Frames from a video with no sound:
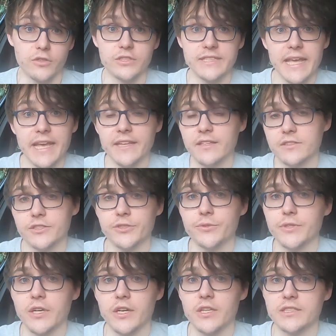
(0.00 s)
Because they're the two
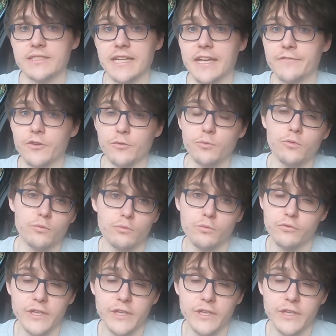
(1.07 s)
cars that if you